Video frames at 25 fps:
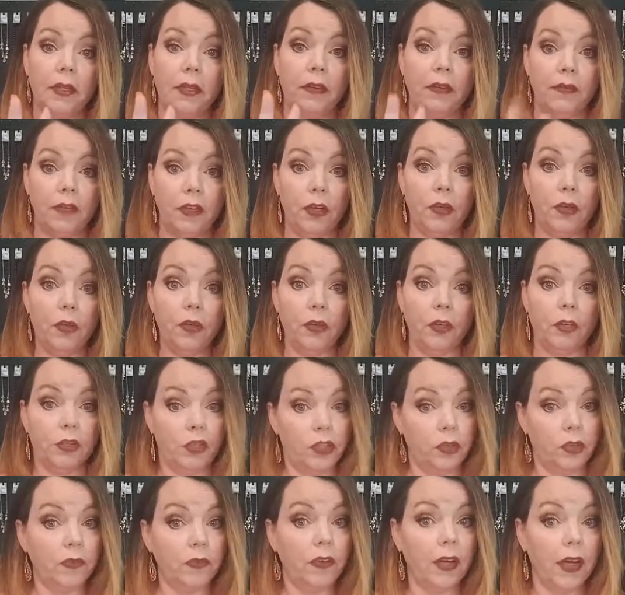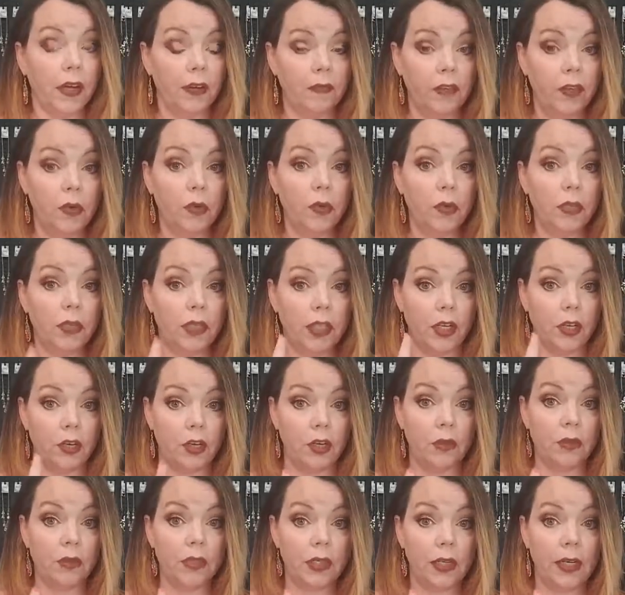of viewers. You've got viewers that are
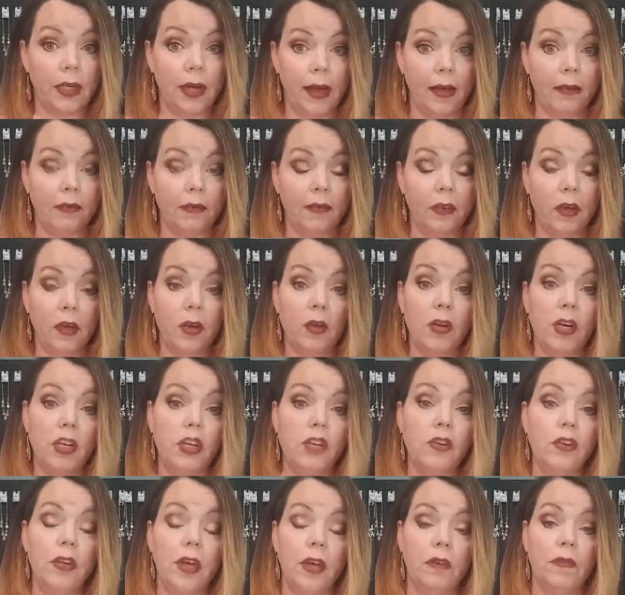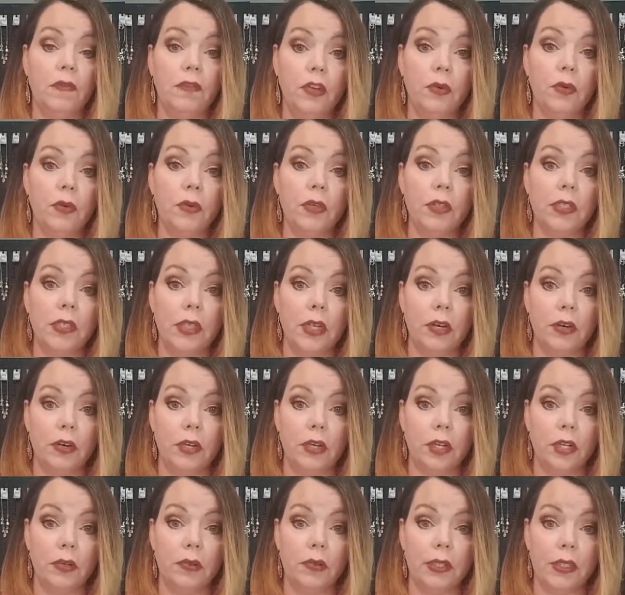using an iPhone, and you've got viewers that are
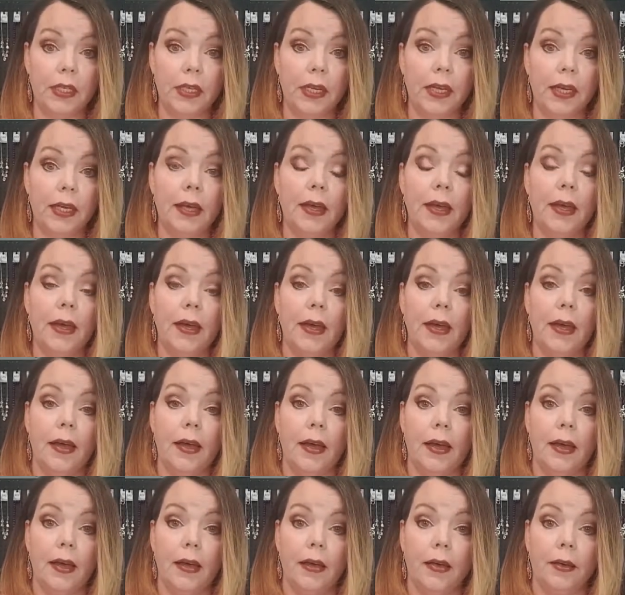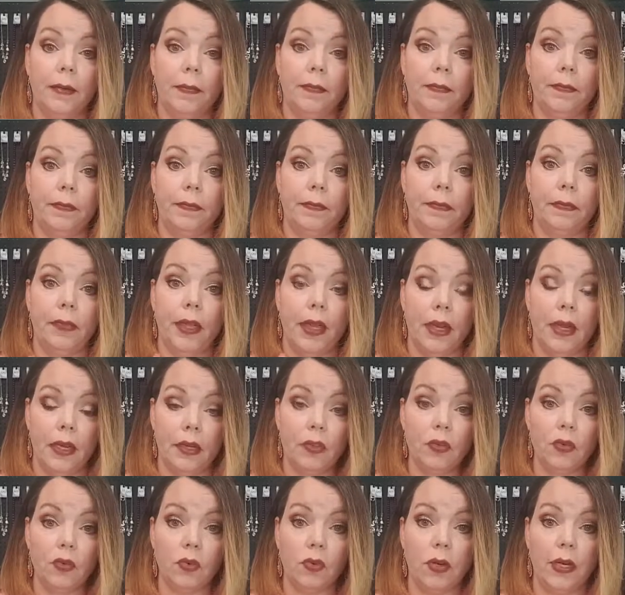using
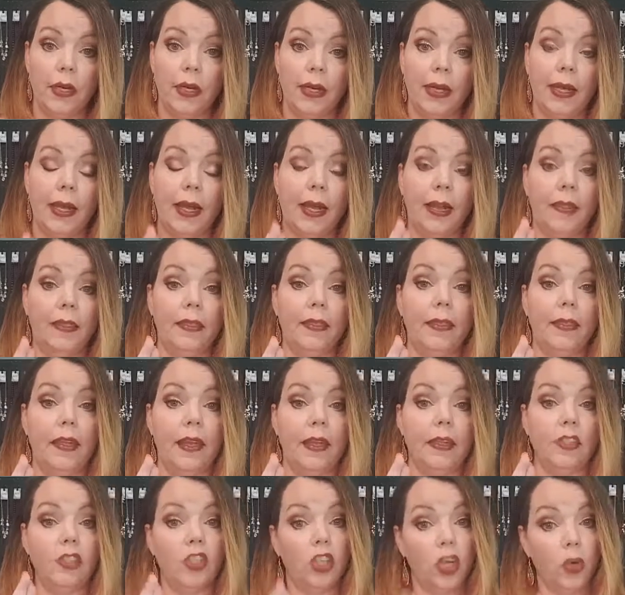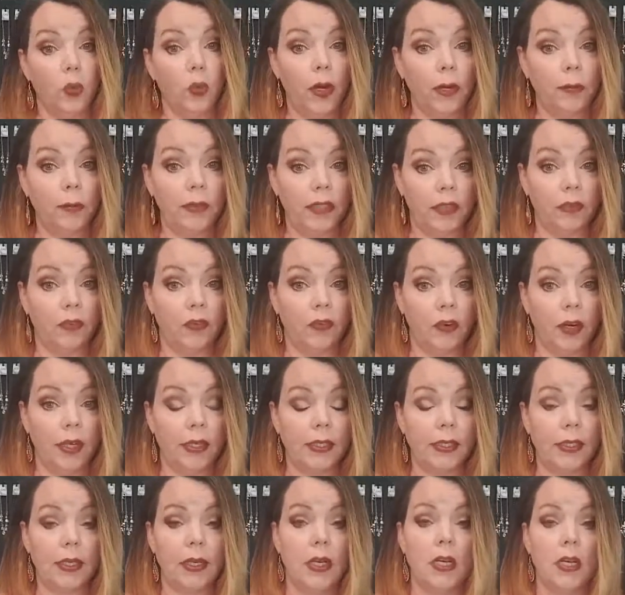Android, and they show up
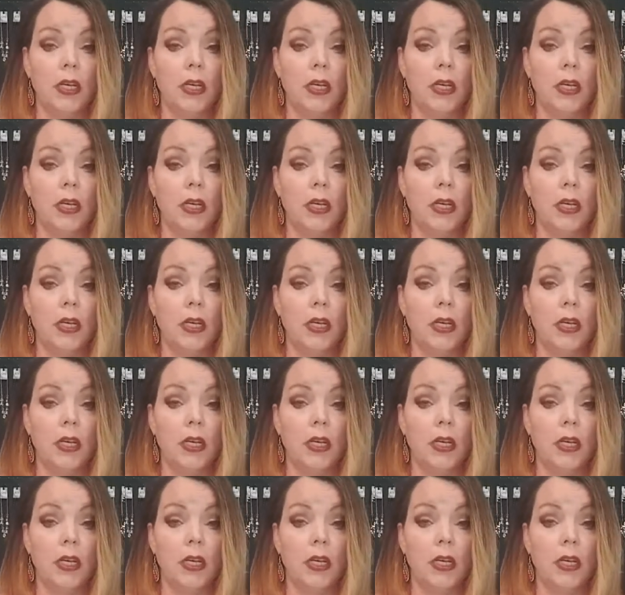different.